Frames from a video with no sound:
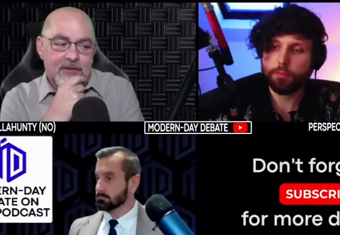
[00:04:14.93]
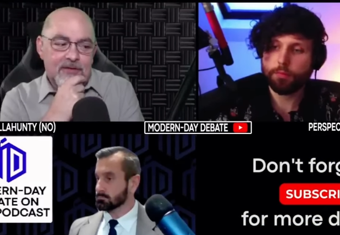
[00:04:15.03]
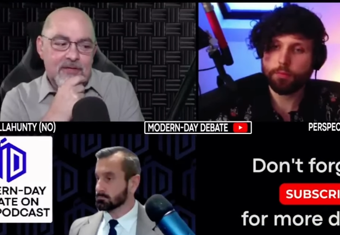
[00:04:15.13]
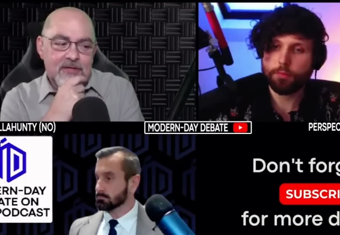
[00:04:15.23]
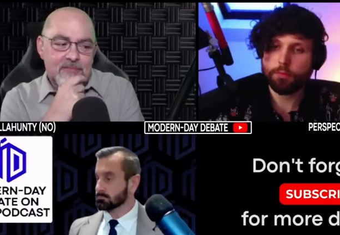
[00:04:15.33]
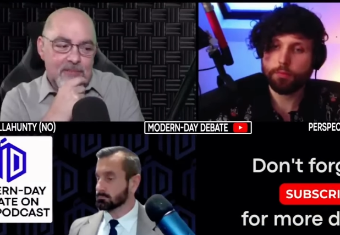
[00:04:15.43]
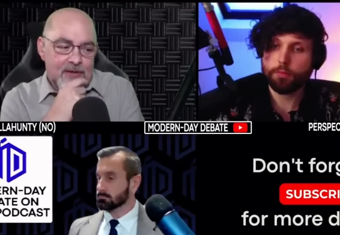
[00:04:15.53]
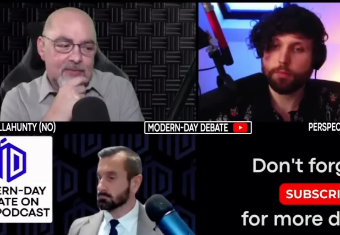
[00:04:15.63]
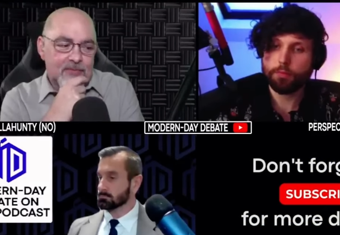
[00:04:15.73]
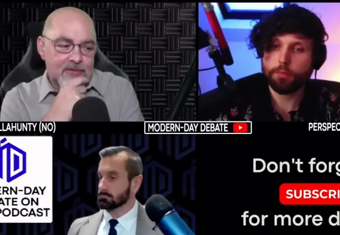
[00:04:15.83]
Speaker 1: his mother
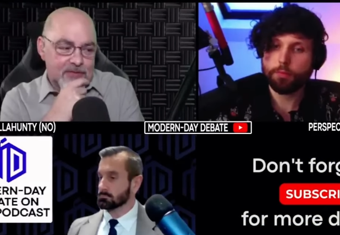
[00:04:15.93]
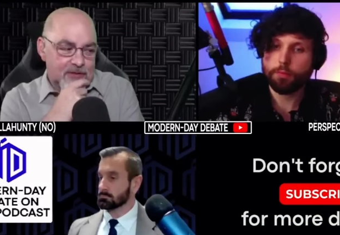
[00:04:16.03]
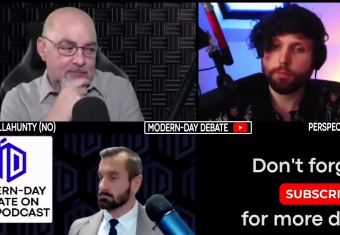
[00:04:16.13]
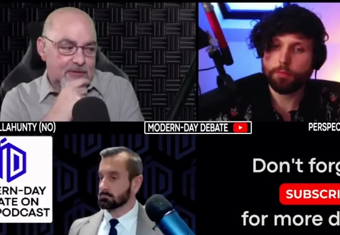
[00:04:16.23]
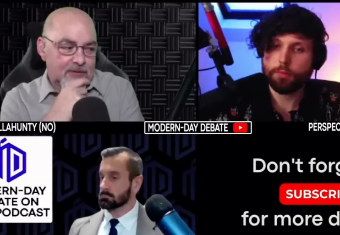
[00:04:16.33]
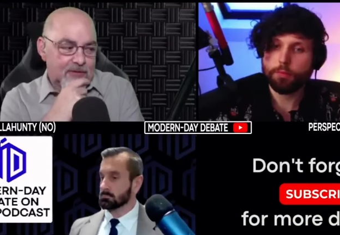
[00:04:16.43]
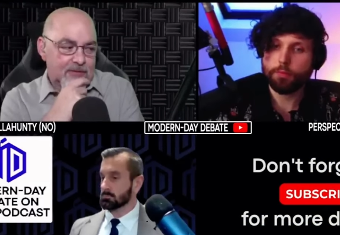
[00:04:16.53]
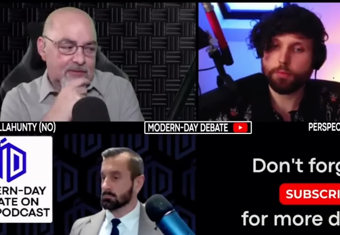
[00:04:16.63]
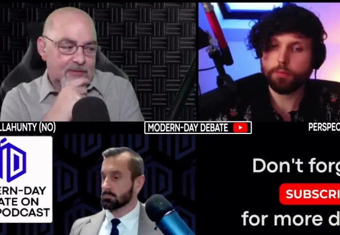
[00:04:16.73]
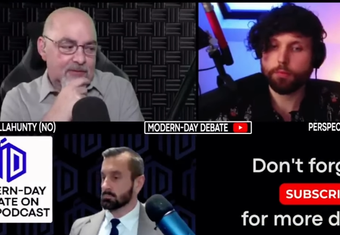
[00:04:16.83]
was human,
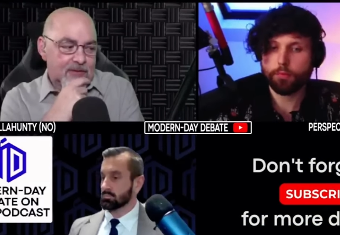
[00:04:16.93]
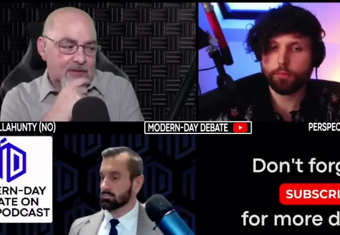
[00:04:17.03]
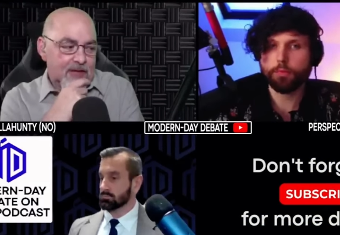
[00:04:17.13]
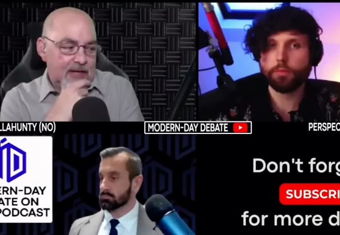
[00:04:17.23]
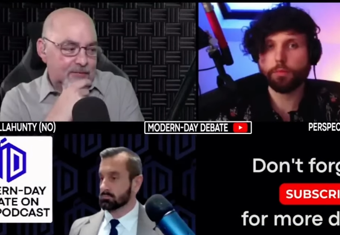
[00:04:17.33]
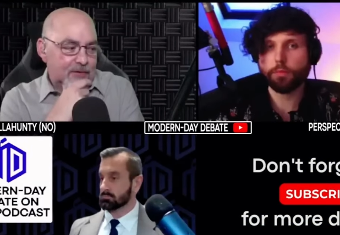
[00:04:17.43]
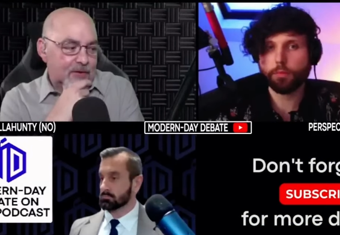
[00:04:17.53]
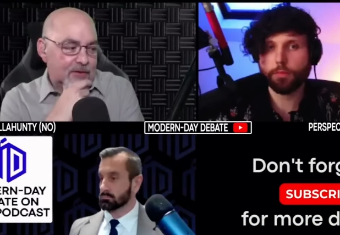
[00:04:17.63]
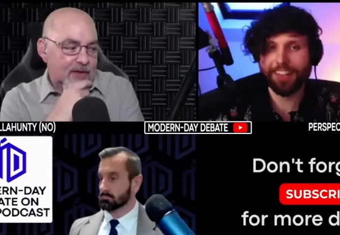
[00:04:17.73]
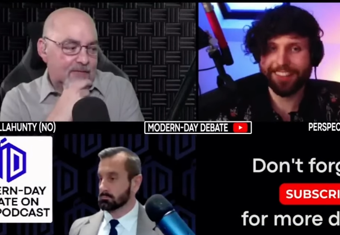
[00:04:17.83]
even though they
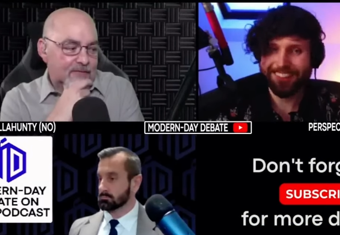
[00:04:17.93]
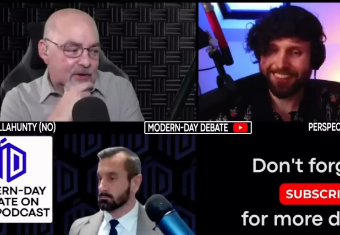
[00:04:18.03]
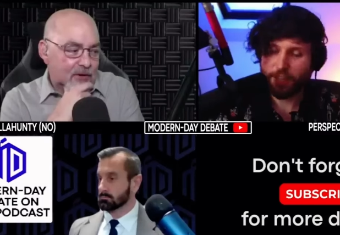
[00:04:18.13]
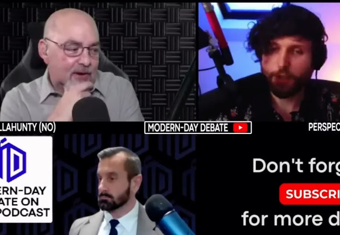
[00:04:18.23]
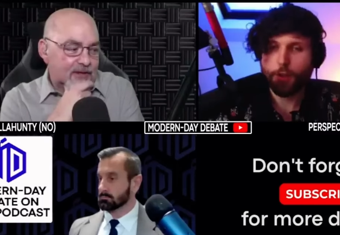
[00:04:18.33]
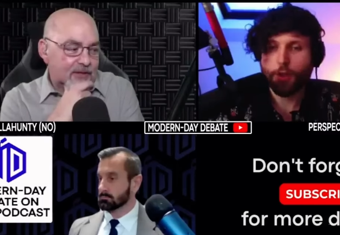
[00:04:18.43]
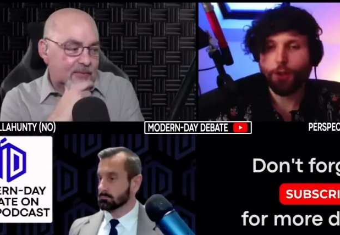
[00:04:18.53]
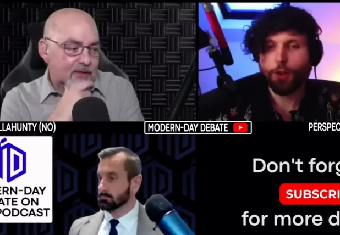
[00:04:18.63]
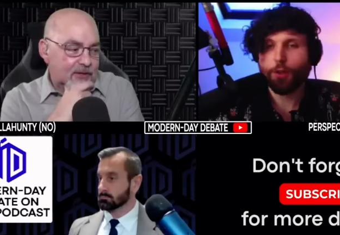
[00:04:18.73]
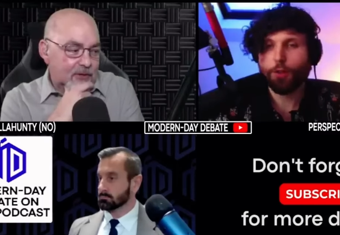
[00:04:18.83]
have no idea what
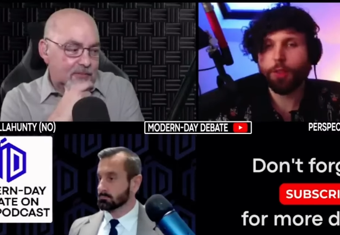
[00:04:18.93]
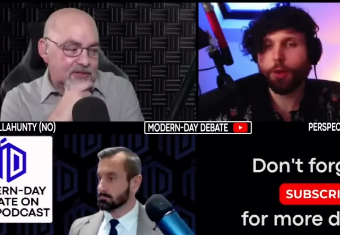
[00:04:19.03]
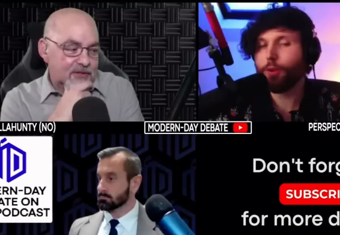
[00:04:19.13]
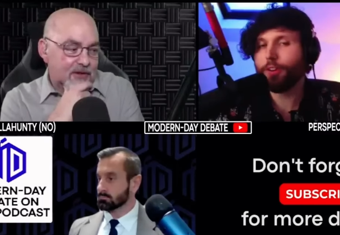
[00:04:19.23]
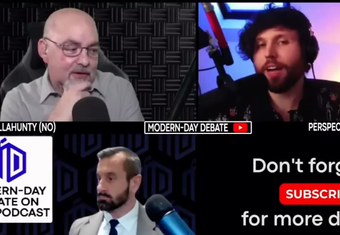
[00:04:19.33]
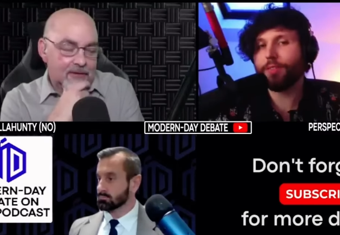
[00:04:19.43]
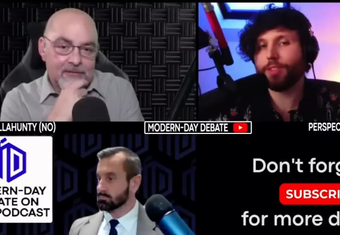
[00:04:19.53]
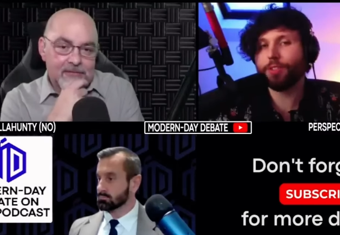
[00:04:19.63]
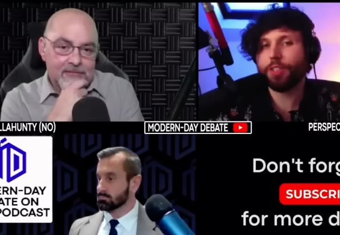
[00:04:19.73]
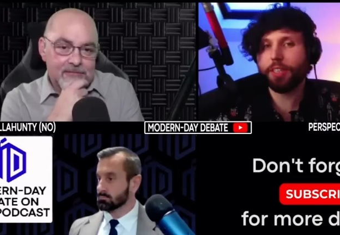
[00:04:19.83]
humans they wouldn't are. have to
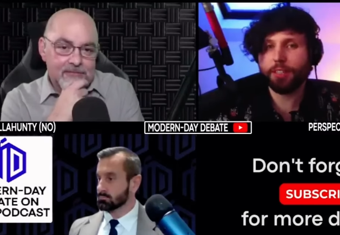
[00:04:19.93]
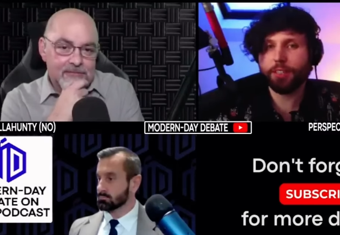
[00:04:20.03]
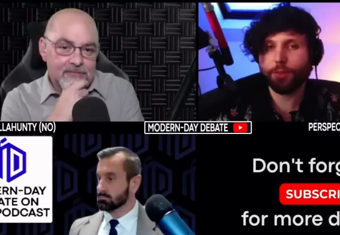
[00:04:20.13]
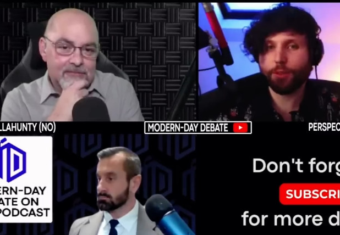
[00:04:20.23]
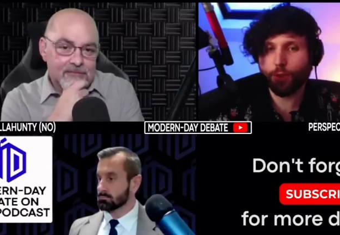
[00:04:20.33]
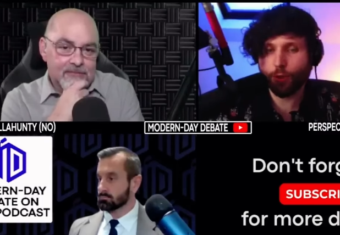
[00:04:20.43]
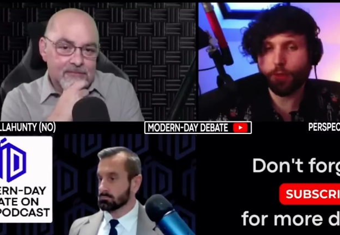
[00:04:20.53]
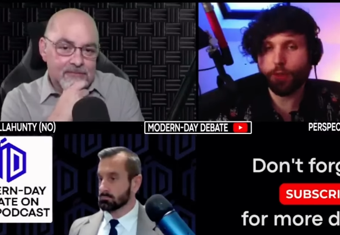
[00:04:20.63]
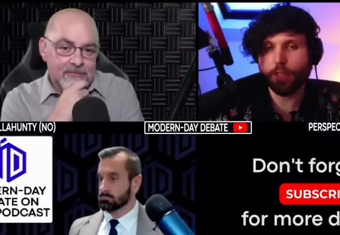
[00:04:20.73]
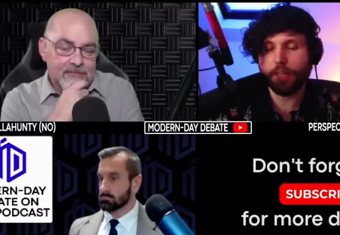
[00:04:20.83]
say
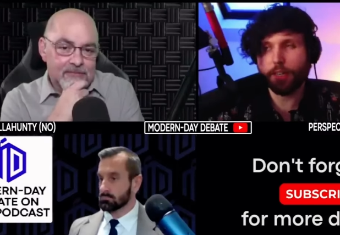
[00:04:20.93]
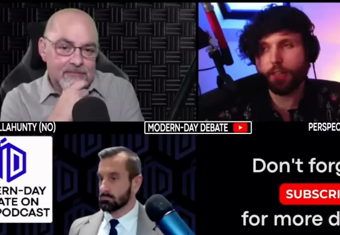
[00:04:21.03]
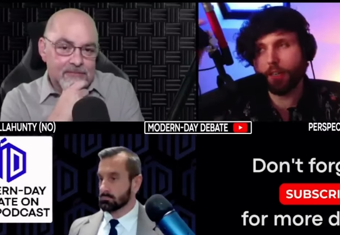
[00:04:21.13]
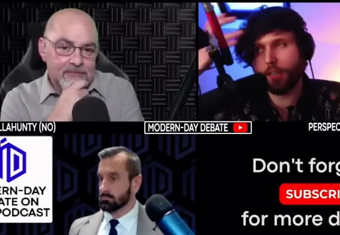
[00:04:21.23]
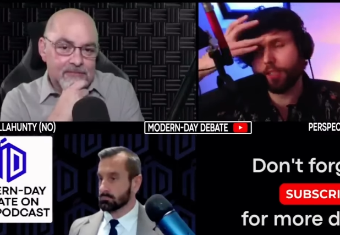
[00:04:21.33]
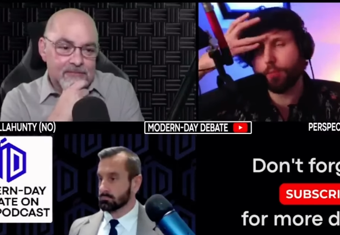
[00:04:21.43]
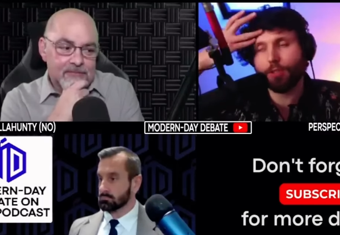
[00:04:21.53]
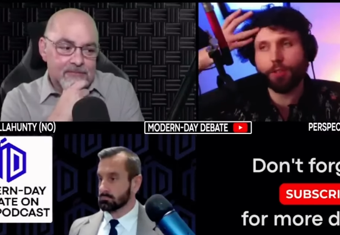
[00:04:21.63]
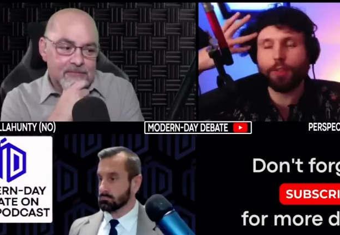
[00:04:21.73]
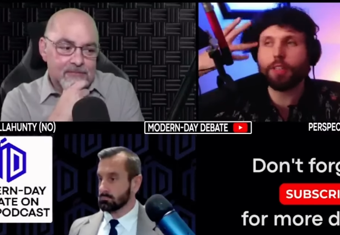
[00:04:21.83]
Speaker 2: human and uh,
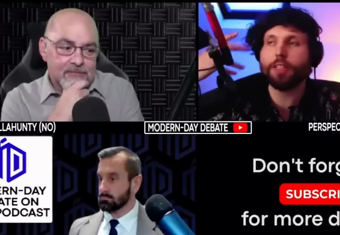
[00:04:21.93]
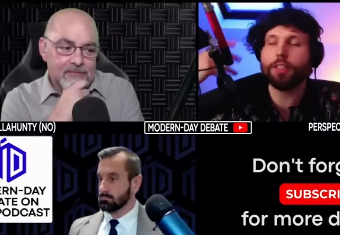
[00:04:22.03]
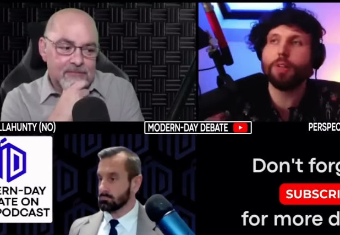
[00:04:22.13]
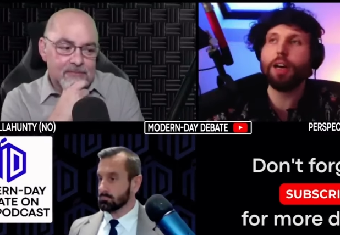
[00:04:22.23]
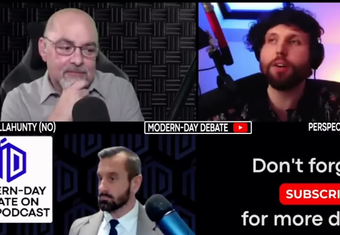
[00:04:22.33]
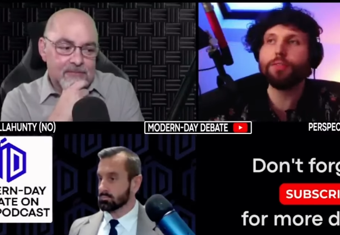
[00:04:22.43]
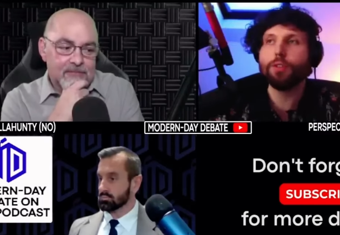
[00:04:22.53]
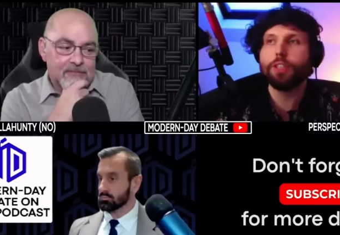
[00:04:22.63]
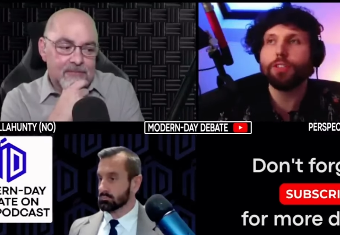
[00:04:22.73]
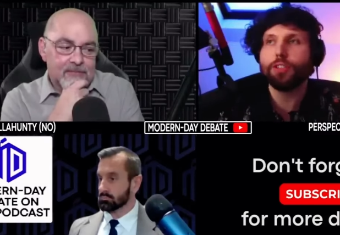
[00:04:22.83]
specifically they would have to
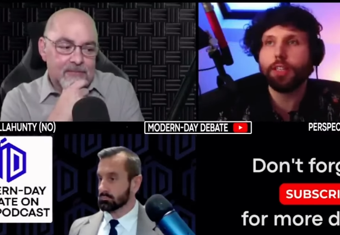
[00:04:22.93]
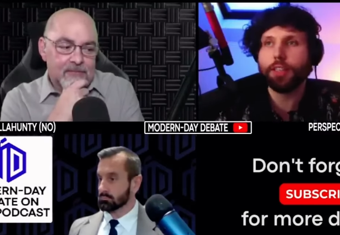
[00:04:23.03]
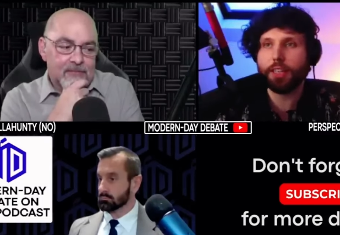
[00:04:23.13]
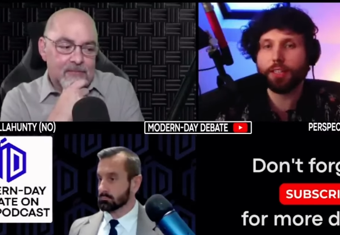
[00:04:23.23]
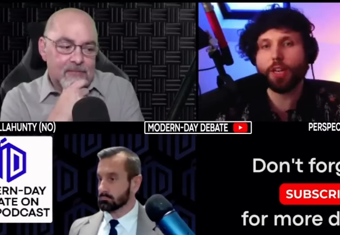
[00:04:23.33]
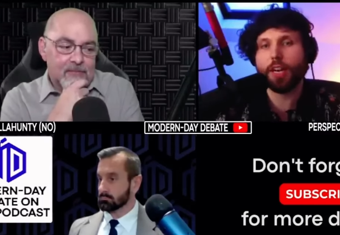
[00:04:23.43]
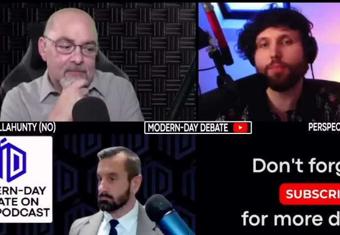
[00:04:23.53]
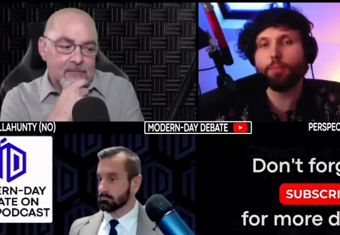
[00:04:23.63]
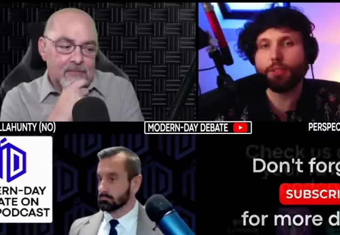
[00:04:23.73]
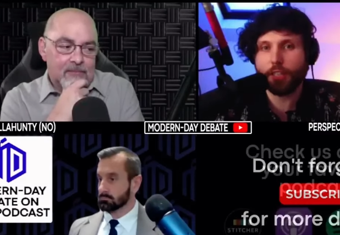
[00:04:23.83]
understand that it could have
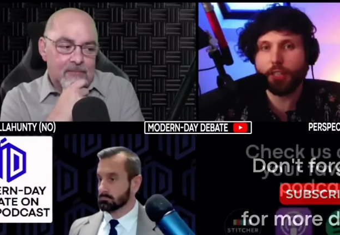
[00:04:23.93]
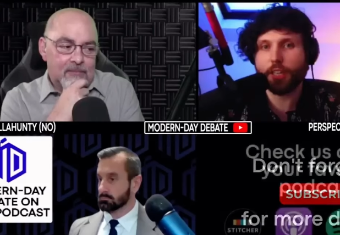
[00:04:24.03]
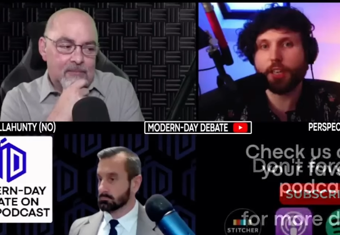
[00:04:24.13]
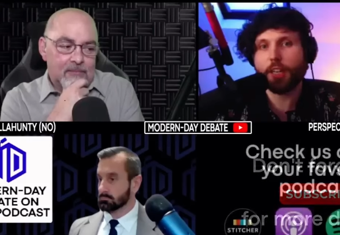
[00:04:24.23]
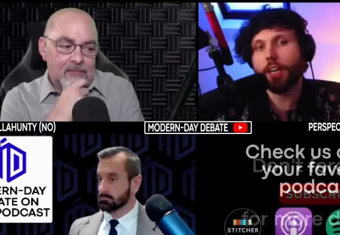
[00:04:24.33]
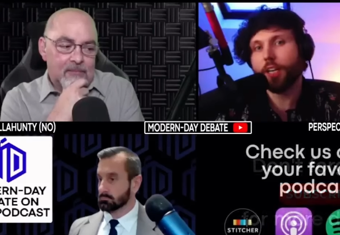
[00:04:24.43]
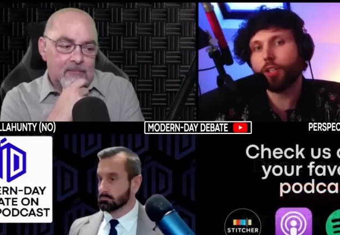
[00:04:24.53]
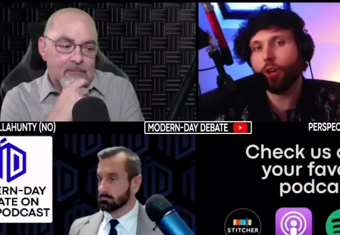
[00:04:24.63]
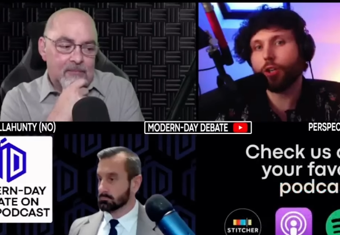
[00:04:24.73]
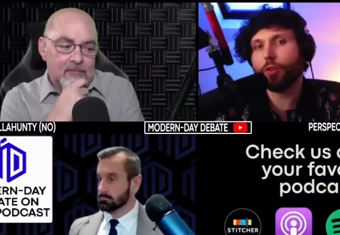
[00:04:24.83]
particular
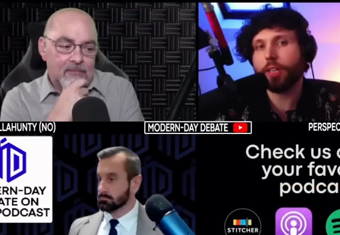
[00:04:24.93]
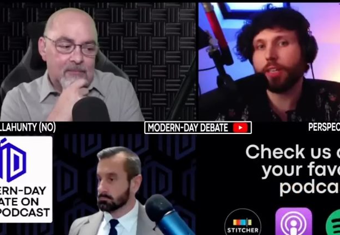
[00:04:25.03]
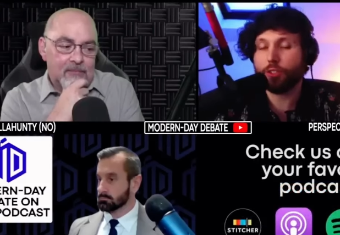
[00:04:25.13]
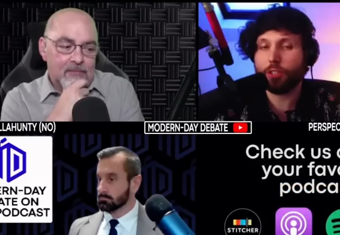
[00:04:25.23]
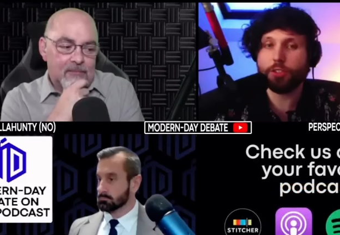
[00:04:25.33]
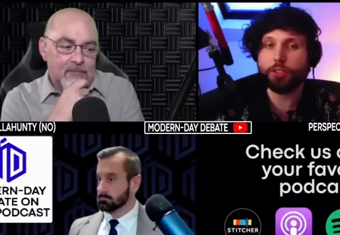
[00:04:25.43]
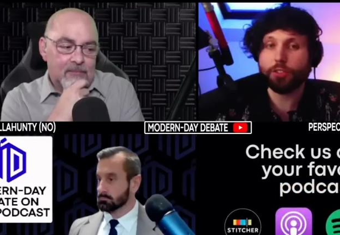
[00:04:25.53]
concrete existence